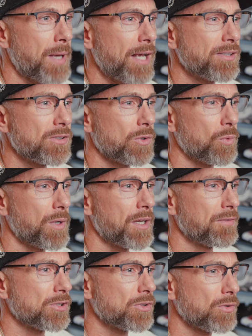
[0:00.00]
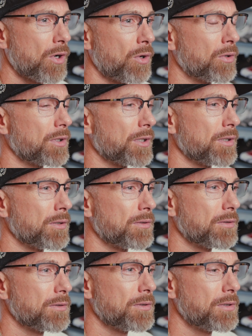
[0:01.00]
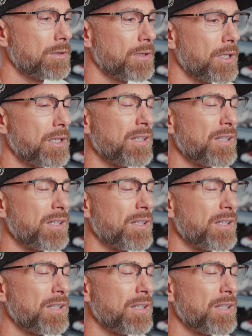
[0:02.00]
passing away of a stroke, and he